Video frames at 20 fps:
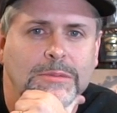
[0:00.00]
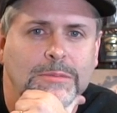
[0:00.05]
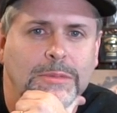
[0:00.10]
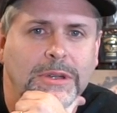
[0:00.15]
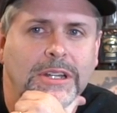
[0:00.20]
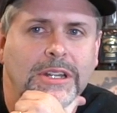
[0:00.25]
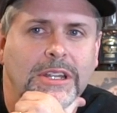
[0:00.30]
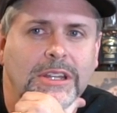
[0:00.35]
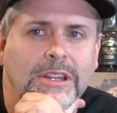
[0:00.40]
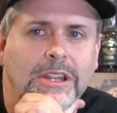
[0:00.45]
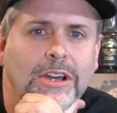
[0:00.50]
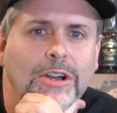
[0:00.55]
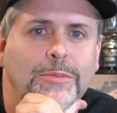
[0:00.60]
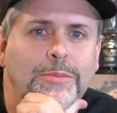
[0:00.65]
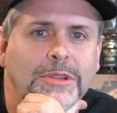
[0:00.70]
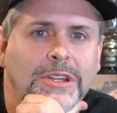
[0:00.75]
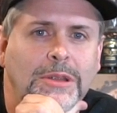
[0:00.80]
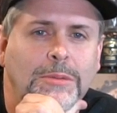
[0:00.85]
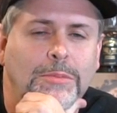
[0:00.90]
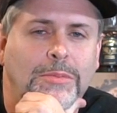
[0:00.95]
Mainly the
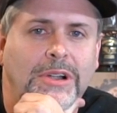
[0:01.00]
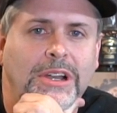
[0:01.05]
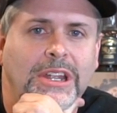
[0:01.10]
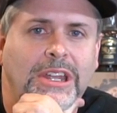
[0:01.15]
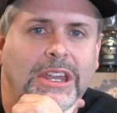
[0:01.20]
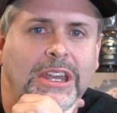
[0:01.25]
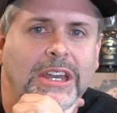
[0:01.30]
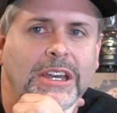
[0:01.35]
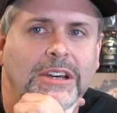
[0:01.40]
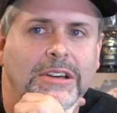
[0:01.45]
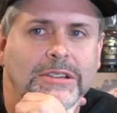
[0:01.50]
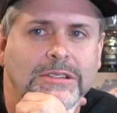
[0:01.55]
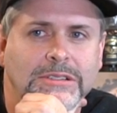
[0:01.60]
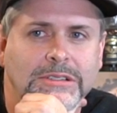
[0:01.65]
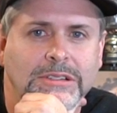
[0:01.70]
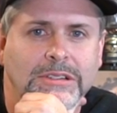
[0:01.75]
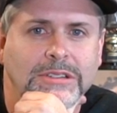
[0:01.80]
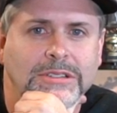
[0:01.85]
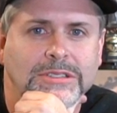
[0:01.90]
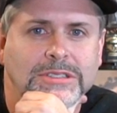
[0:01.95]
opening breakout
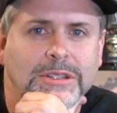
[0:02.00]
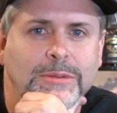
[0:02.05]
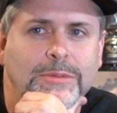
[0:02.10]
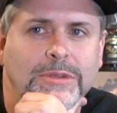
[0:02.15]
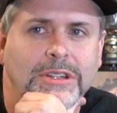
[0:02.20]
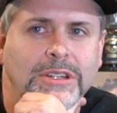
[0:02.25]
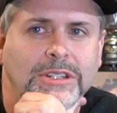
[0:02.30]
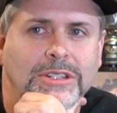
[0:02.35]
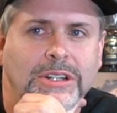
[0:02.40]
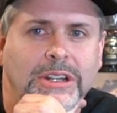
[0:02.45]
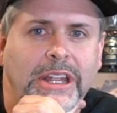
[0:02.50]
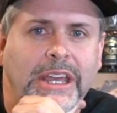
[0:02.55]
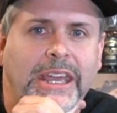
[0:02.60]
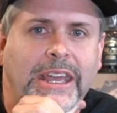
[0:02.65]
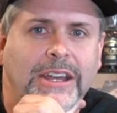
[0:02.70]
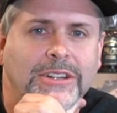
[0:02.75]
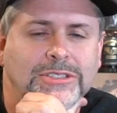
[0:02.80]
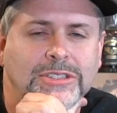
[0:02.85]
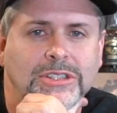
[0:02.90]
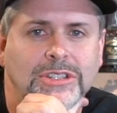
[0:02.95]
and some of the
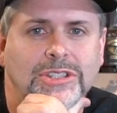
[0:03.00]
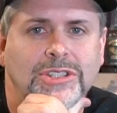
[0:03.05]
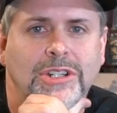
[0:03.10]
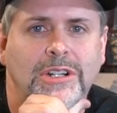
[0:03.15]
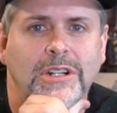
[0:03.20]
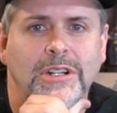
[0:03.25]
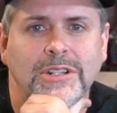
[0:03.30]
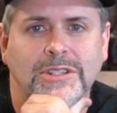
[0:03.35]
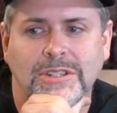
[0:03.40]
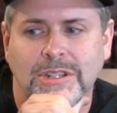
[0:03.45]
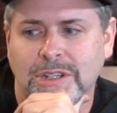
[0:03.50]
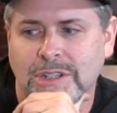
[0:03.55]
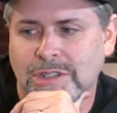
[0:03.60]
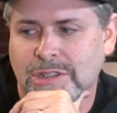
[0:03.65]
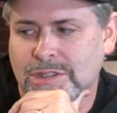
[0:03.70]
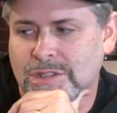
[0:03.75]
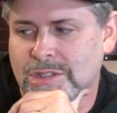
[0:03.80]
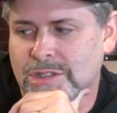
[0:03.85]
layouts of the charts and